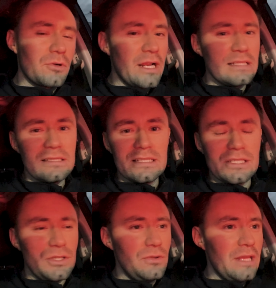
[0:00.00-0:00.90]

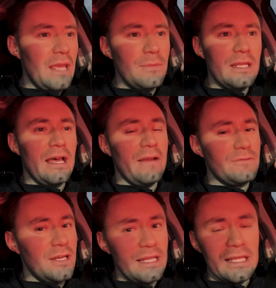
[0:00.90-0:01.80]
Craigslist, you name it,
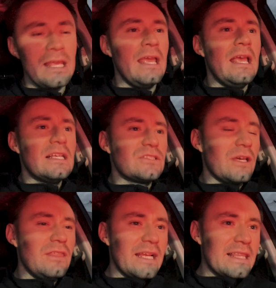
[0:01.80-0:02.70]
I've done it. So
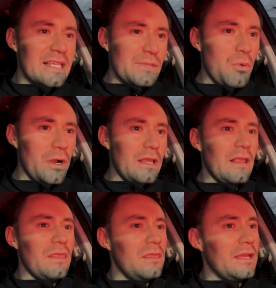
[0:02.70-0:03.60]
I think at this point,
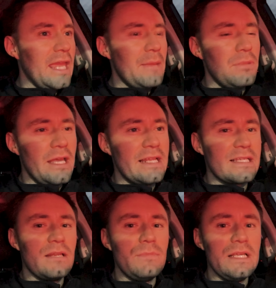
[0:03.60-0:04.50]
the game plan is
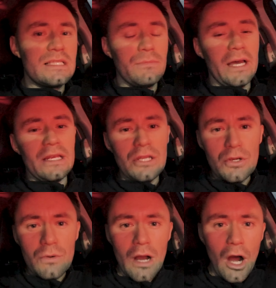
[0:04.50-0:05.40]
gonna be to buy
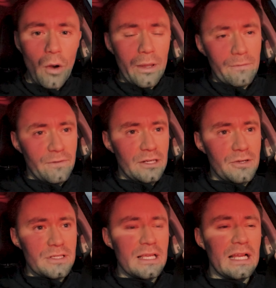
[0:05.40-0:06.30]
new OEM
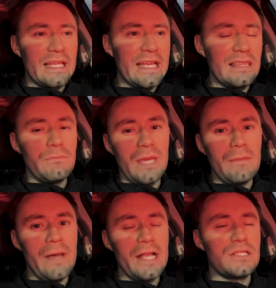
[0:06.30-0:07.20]
fenders, get them
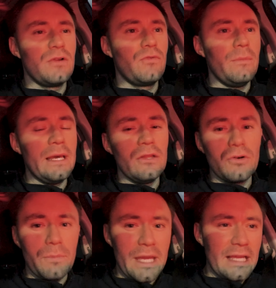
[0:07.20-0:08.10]
paint matched from my
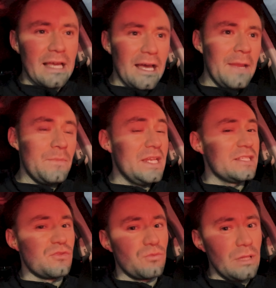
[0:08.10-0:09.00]
local paint guy. He
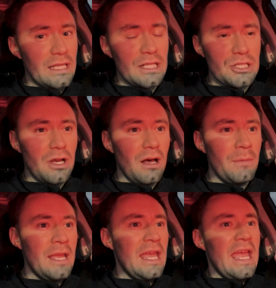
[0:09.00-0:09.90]
does a really good
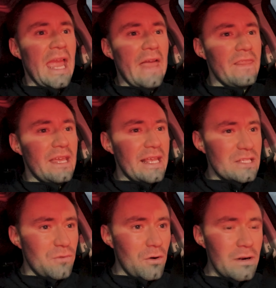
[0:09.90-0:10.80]
job. And then
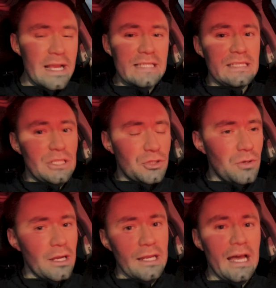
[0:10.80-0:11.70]
as far as the
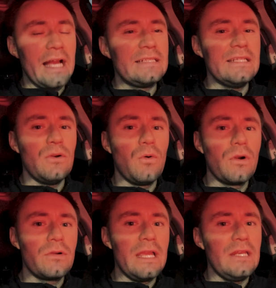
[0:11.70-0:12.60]
trunk, I did
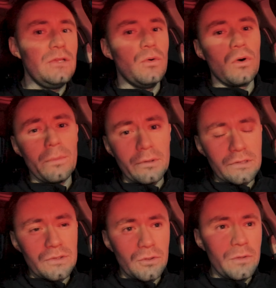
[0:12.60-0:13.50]
order a new orbital
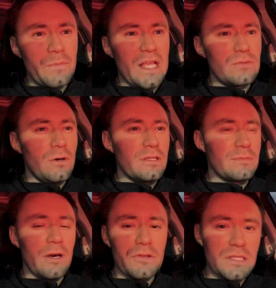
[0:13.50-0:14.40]
tool as well as
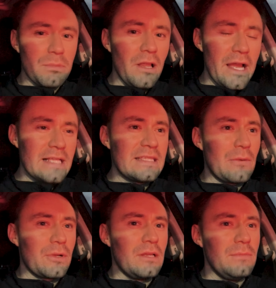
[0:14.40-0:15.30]
some other supplies
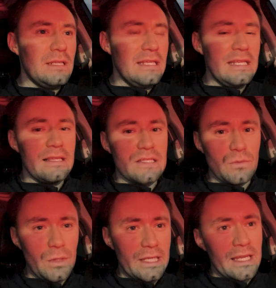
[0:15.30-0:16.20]
that we're gonna be needing
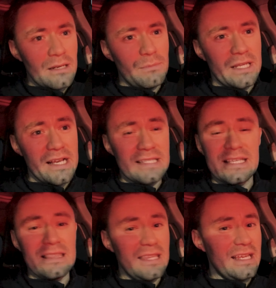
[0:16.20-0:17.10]
this weekend because
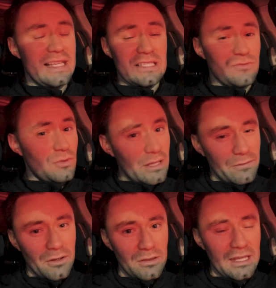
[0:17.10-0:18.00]
that thing is really
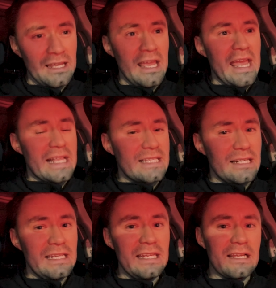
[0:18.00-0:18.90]
filthy. It's
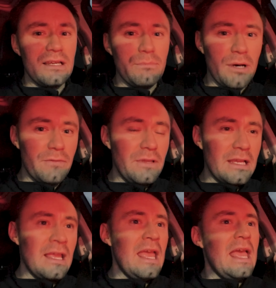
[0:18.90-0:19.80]
gonna need a good
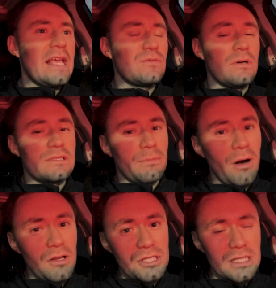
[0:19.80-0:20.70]
buffing as well as a
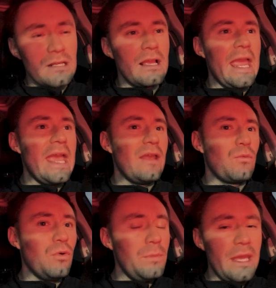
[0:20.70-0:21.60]
polishing,
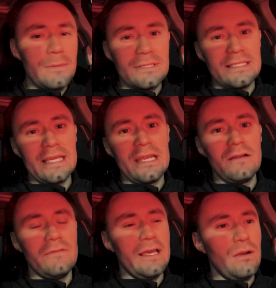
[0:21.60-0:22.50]
and we'll be able to take
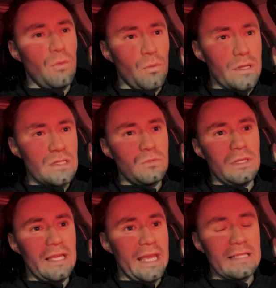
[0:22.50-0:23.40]
care of that once
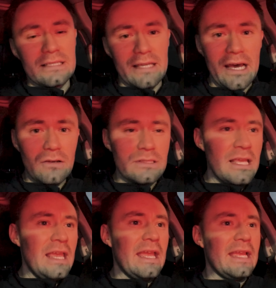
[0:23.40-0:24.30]
we get to the
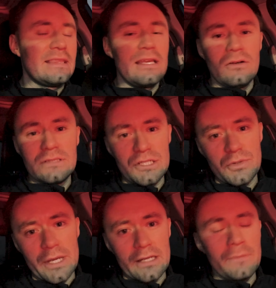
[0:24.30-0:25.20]
house and get that all
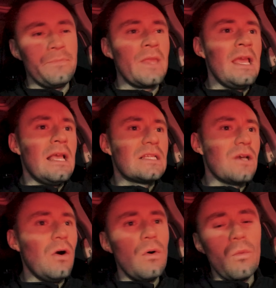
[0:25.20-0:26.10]
situated.
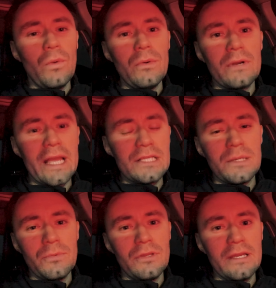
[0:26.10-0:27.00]
So we will
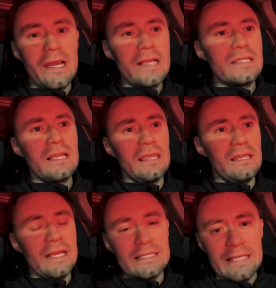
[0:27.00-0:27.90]
catch up with you guys in
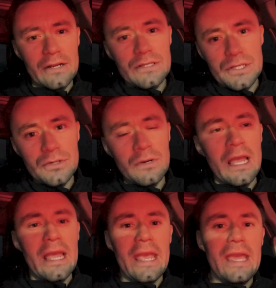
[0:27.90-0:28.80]
the next day or two,
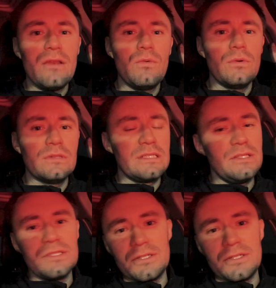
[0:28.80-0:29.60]
and we'll see you